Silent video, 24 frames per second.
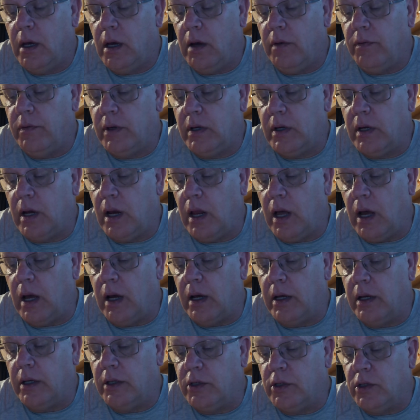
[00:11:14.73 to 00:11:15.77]
of the clock
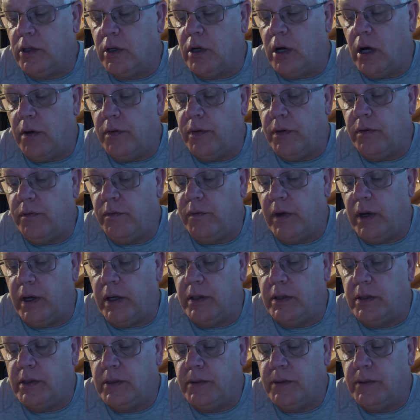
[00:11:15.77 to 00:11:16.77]
and jerk off the face.